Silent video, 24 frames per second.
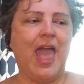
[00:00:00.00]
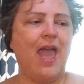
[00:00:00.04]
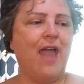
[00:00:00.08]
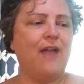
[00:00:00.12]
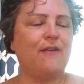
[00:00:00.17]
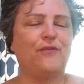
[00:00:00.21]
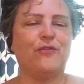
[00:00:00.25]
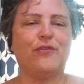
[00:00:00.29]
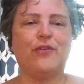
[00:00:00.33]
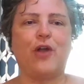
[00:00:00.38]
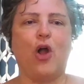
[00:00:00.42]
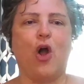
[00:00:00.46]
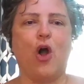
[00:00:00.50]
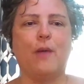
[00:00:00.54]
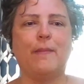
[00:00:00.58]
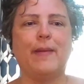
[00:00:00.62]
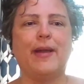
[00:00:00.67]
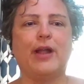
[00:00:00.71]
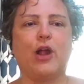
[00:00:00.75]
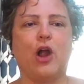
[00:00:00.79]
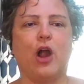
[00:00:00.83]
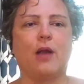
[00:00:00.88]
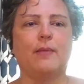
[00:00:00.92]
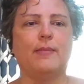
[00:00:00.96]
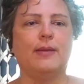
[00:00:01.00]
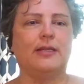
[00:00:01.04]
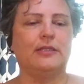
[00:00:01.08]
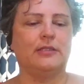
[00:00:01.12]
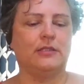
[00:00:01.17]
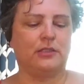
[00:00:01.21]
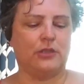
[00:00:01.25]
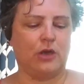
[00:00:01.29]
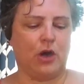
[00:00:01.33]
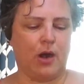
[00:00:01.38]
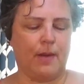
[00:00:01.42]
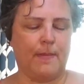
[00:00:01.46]
every all my
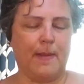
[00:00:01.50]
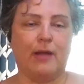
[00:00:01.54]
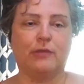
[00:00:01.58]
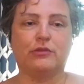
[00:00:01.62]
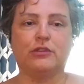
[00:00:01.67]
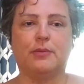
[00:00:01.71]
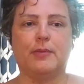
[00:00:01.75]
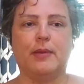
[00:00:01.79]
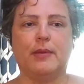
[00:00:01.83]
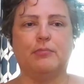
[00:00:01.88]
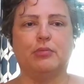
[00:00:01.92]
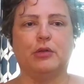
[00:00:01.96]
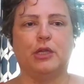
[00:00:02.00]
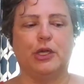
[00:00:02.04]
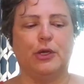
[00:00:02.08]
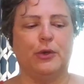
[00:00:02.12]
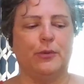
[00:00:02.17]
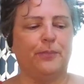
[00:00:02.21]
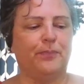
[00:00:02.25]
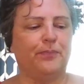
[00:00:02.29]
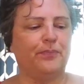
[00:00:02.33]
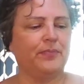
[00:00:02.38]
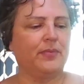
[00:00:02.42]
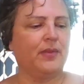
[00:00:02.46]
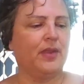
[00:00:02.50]
garments are about to be blue.